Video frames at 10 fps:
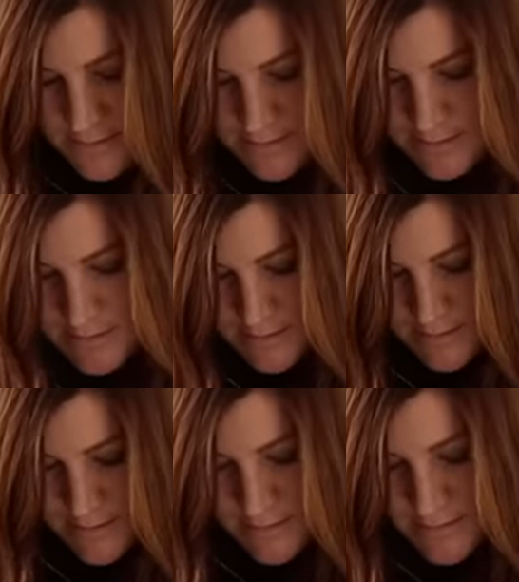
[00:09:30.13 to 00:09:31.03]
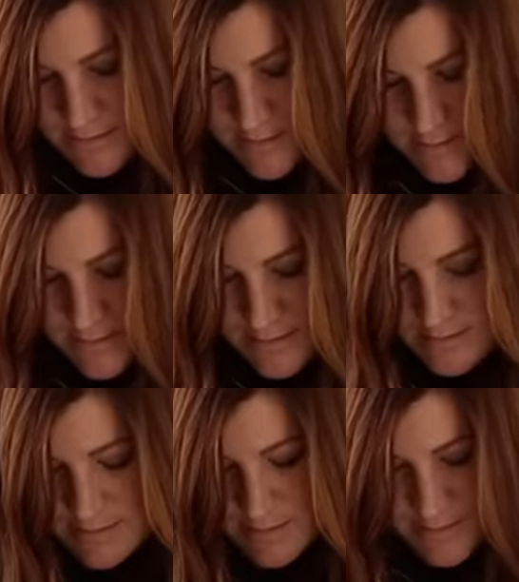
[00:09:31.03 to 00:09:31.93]

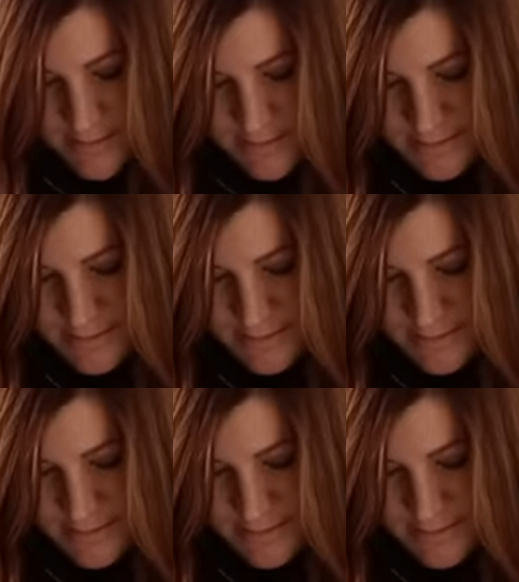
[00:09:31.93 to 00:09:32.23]
Nobody speaks.